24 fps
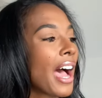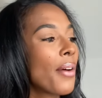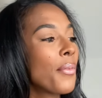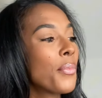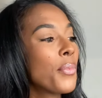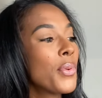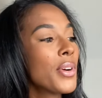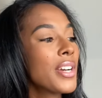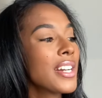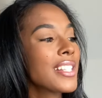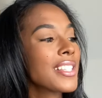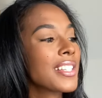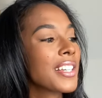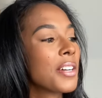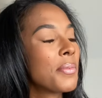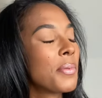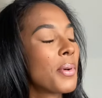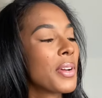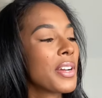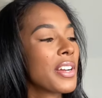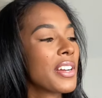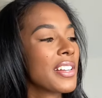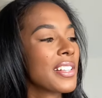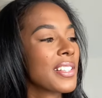wanted to come
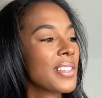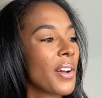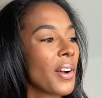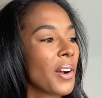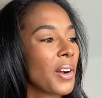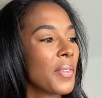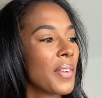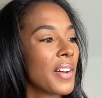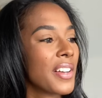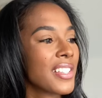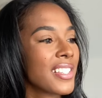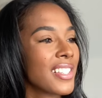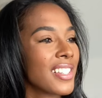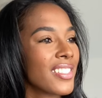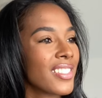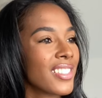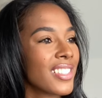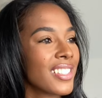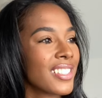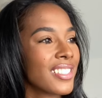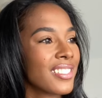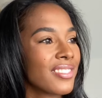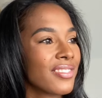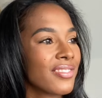on here and talk about
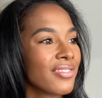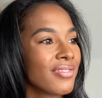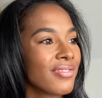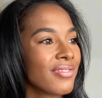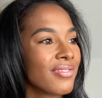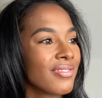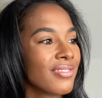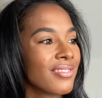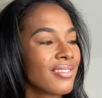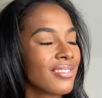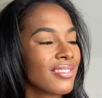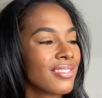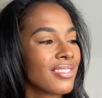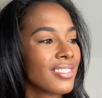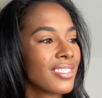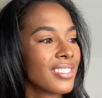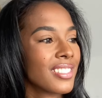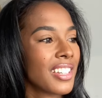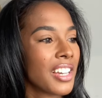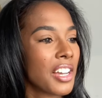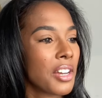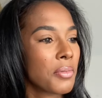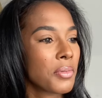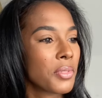something.
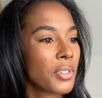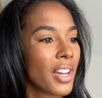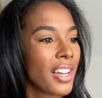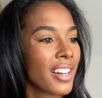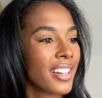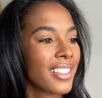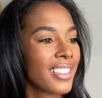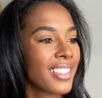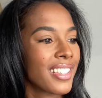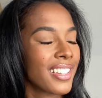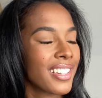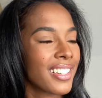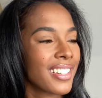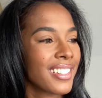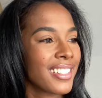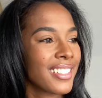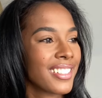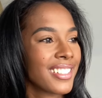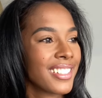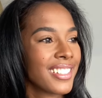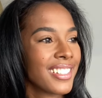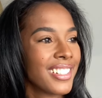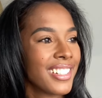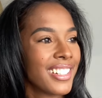I'm trying to
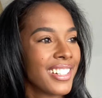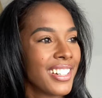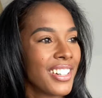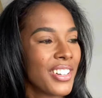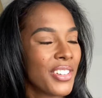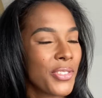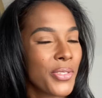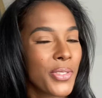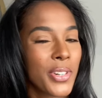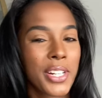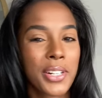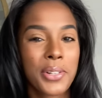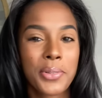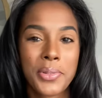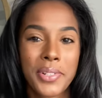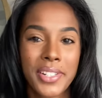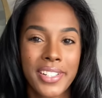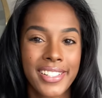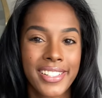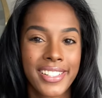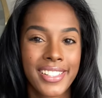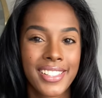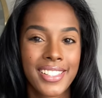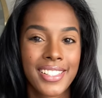think what it
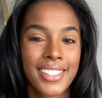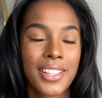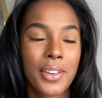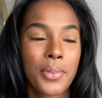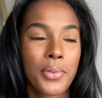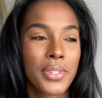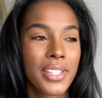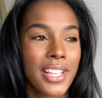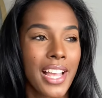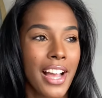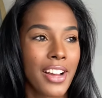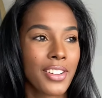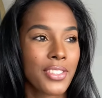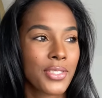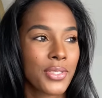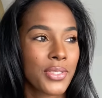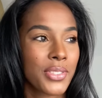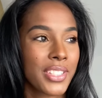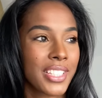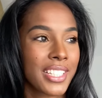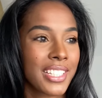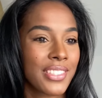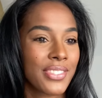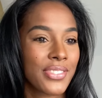was because it was
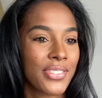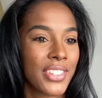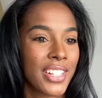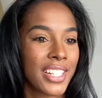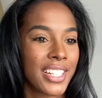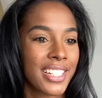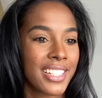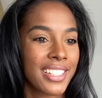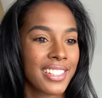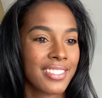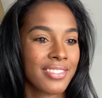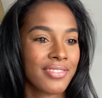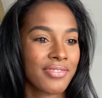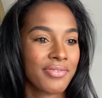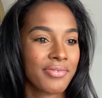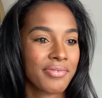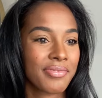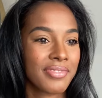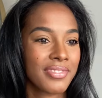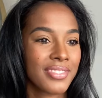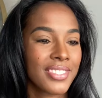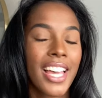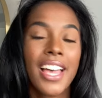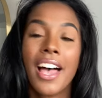actually funny.
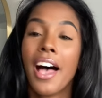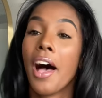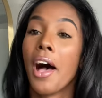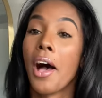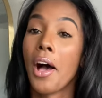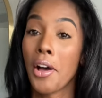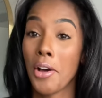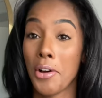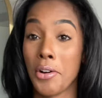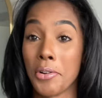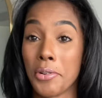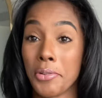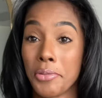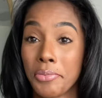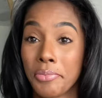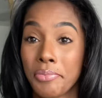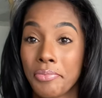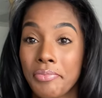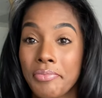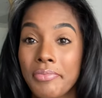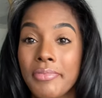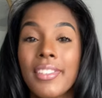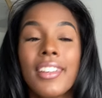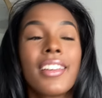Oh,
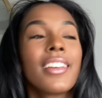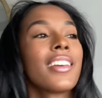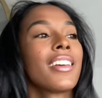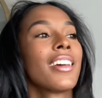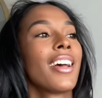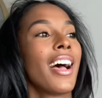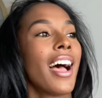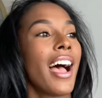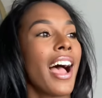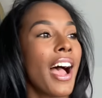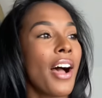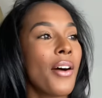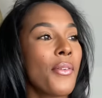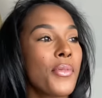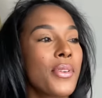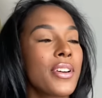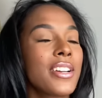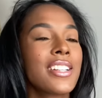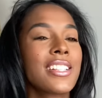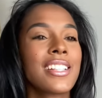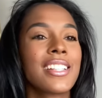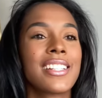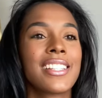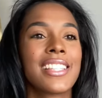I
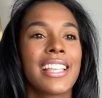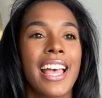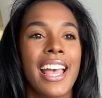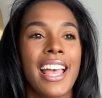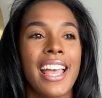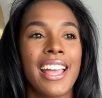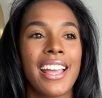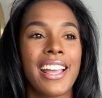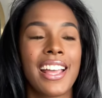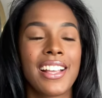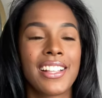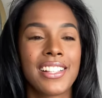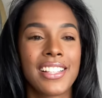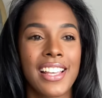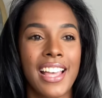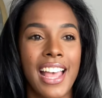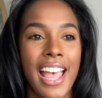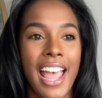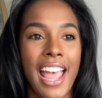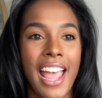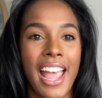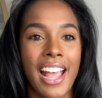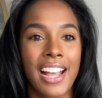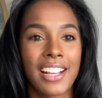wanted to say, to
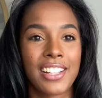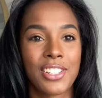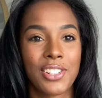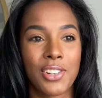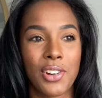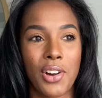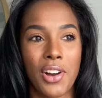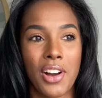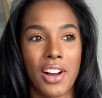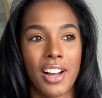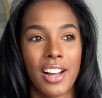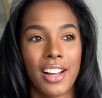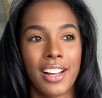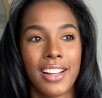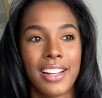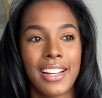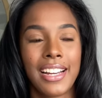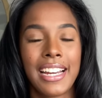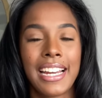ask y'all,